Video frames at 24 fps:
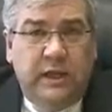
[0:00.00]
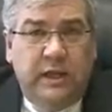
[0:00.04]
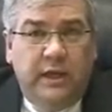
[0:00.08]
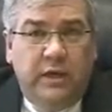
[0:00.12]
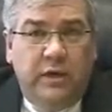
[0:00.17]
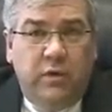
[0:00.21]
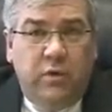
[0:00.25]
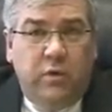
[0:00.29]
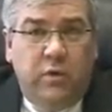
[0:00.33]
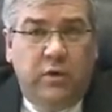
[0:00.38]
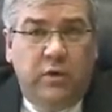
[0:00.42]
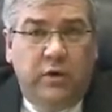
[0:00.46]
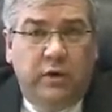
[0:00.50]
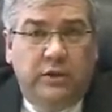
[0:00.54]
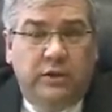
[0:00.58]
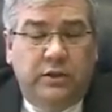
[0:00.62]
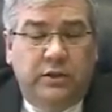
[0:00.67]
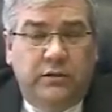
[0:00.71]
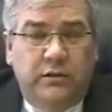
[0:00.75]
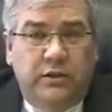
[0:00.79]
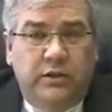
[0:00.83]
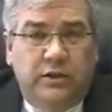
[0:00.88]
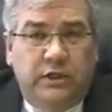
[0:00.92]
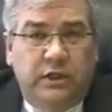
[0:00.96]
in order
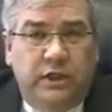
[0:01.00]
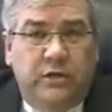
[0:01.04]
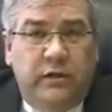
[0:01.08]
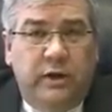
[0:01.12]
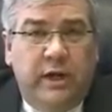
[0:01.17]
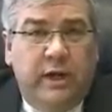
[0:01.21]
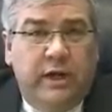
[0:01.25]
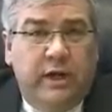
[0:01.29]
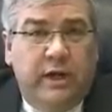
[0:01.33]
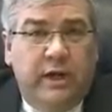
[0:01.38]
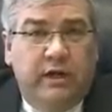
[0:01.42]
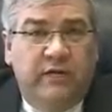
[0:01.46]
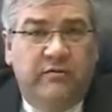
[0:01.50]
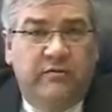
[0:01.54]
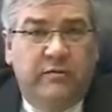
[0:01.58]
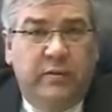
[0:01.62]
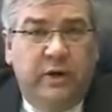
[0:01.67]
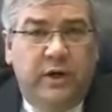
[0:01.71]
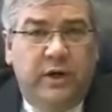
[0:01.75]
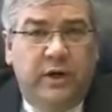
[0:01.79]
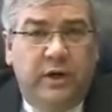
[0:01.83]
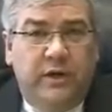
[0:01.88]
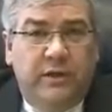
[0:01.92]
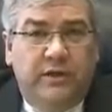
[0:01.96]
to generate enough
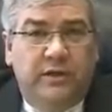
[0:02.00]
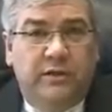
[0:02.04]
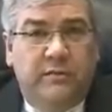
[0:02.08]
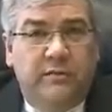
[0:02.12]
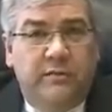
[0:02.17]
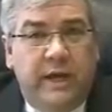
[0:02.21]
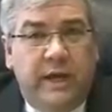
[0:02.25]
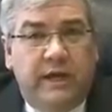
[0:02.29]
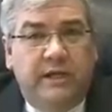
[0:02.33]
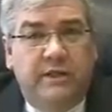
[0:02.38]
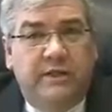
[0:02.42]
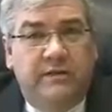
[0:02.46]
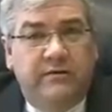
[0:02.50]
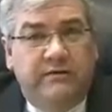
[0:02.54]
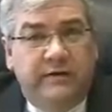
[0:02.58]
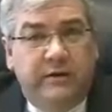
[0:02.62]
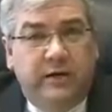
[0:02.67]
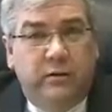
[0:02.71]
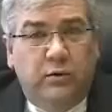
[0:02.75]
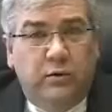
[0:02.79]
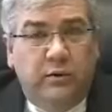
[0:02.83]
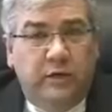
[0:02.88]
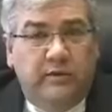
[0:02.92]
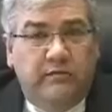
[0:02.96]
money to match the
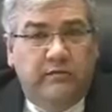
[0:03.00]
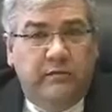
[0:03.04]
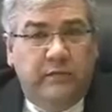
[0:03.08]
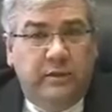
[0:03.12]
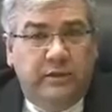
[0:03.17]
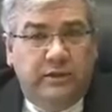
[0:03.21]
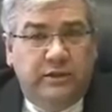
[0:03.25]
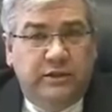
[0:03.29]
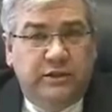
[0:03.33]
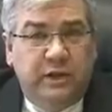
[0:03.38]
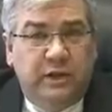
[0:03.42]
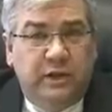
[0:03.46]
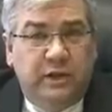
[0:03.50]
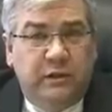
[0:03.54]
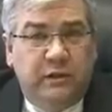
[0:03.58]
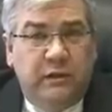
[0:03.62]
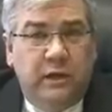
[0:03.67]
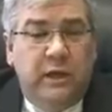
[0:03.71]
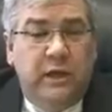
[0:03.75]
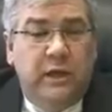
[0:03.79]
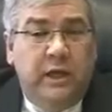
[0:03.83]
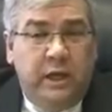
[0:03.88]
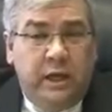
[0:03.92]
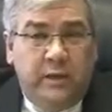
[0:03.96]
federal government's share
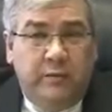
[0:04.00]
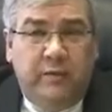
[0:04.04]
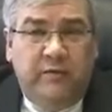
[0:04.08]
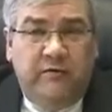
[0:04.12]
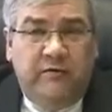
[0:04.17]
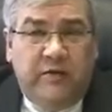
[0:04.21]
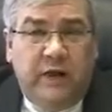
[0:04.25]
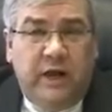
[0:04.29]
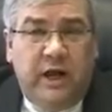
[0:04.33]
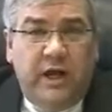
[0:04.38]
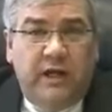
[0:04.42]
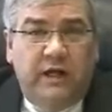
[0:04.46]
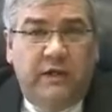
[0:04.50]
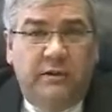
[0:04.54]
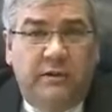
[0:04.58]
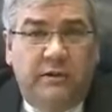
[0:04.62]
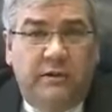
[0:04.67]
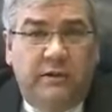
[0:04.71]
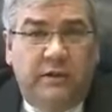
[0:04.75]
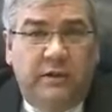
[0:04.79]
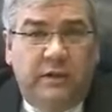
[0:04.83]
and provide